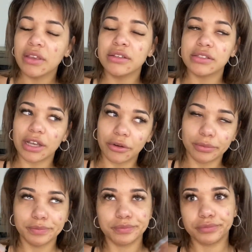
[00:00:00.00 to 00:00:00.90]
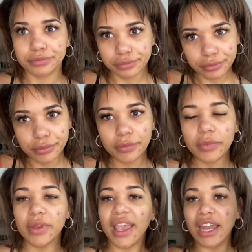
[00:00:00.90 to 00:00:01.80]
So
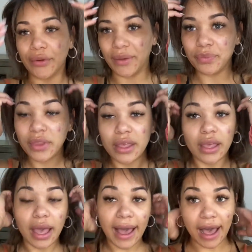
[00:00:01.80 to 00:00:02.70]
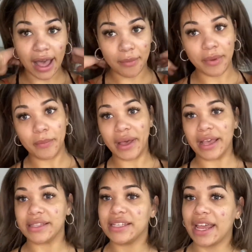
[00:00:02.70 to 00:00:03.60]
anyway, but
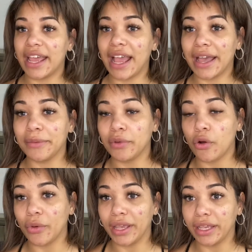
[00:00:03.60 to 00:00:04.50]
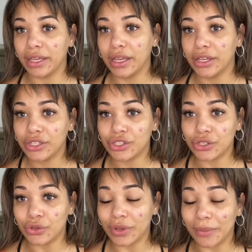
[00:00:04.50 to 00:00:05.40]
today I am going
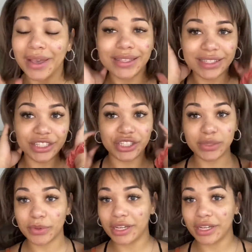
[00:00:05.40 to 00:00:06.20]
to get my extensions put in.